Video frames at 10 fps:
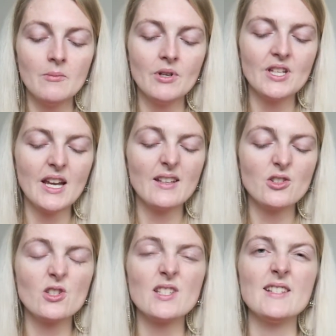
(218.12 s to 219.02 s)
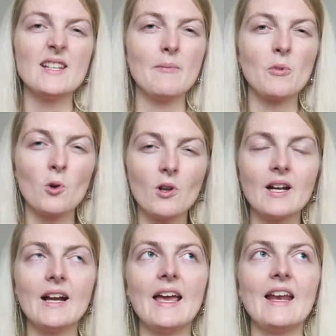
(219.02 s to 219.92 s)
But yeah, just the same
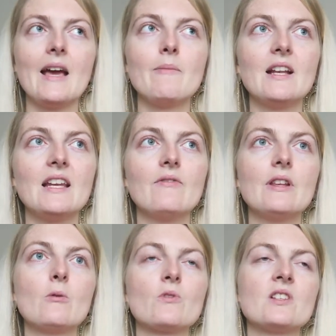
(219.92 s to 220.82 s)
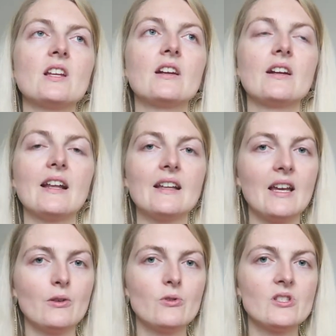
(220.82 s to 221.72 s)
color. And I believe the concealer that
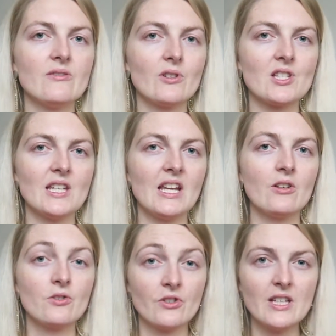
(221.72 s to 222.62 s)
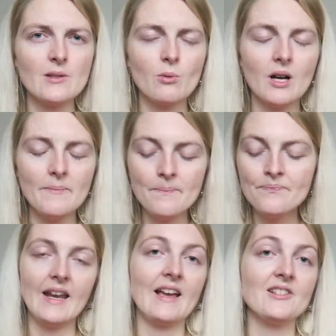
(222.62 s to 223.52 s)
I used was the Catrice one.
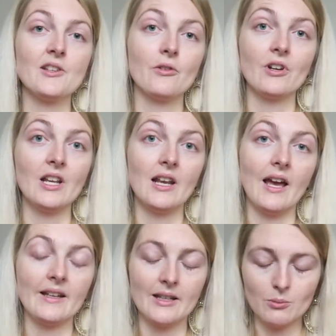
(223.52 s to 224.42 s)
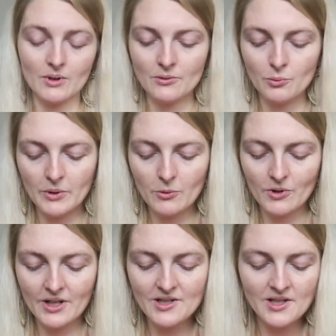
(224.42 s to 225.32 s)
And I still really like that one, to be
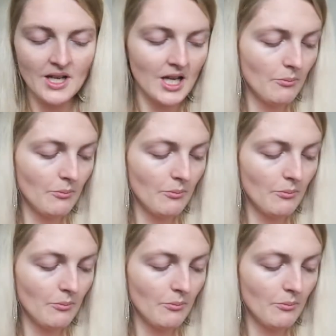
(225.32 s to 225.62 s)
honest.